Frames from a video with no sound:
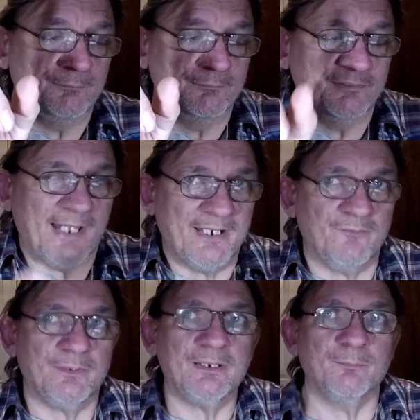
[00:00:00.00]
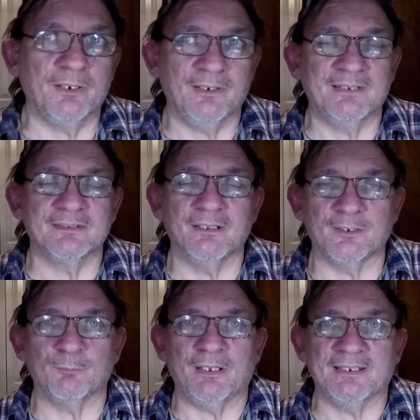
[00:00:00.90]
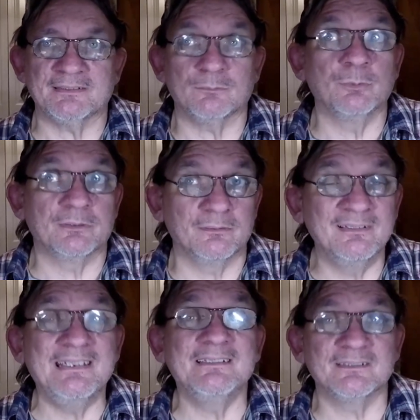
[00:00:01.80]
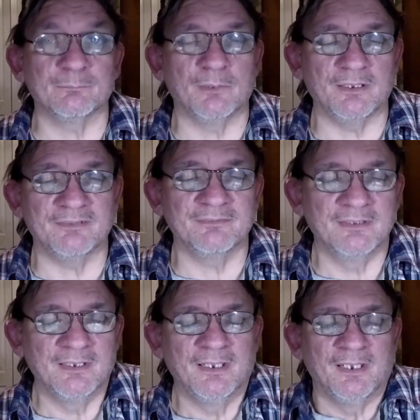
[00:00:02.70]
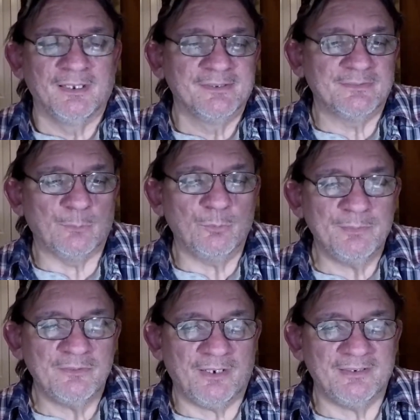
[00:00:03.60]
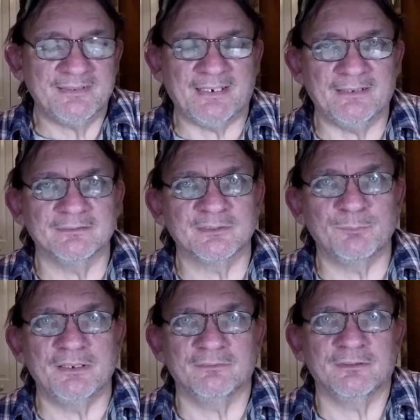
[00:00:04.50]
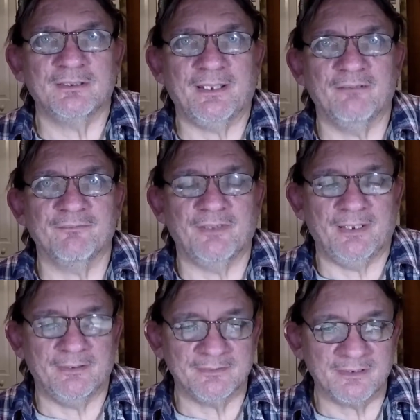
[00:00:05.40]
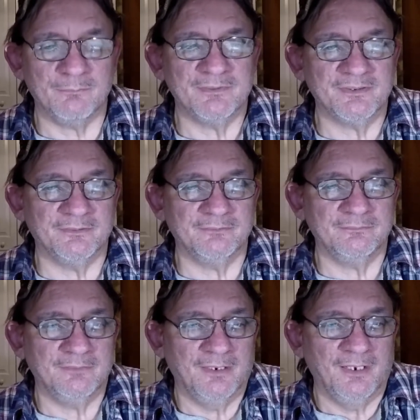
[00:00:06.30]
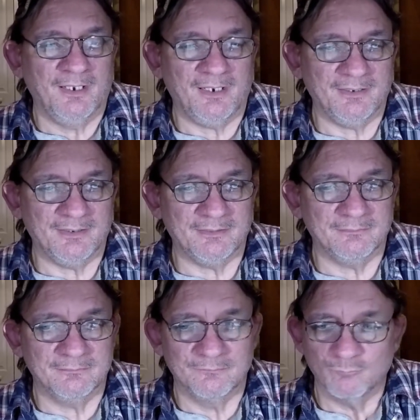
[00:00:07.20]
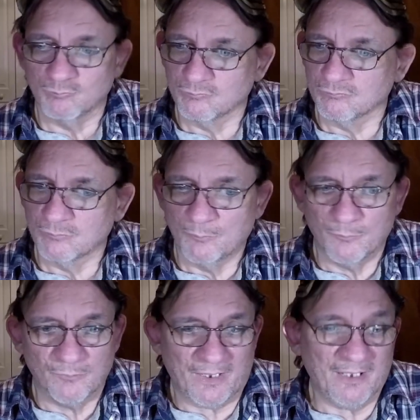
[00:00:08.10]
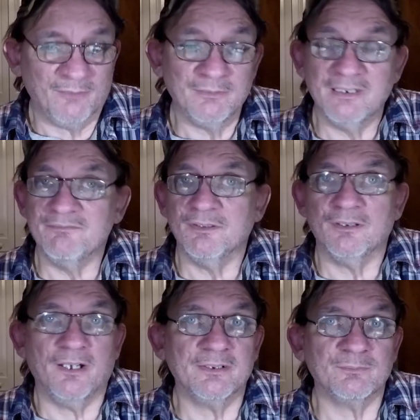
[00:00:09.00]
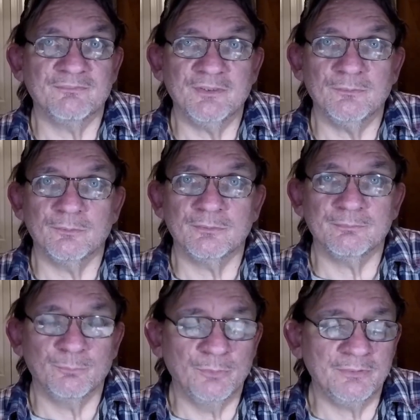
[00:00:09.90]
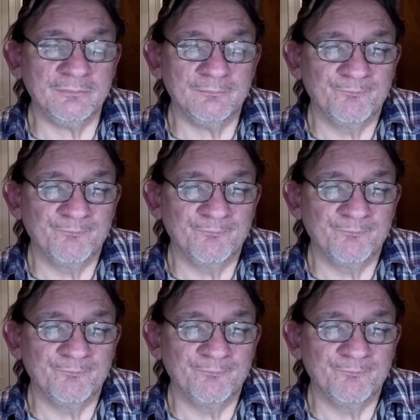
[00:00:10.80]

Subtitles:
93 Camaro has a lot of plastic, which needs some love. So we'll be trying this out, so be on the lookout for that. It's coming soon, and I'll give you an honest review. We'll